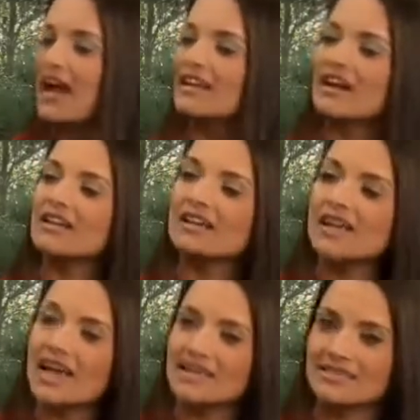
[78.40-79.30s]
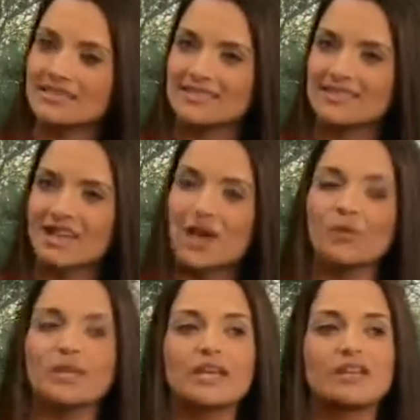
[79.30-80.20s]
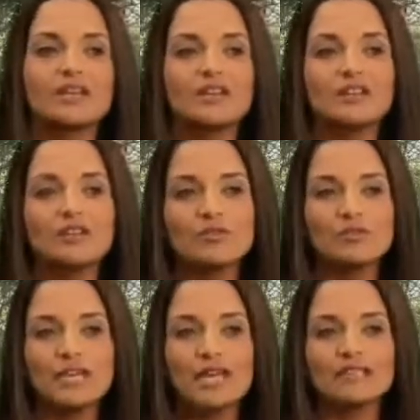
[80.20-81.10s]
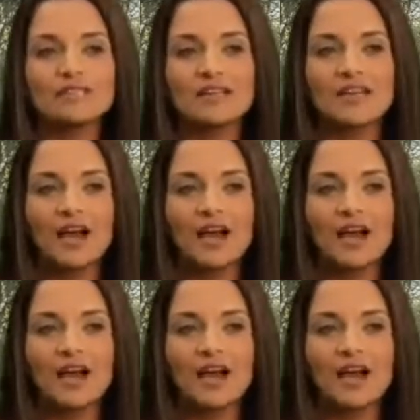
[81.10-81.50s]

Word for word: And unless we can illuminate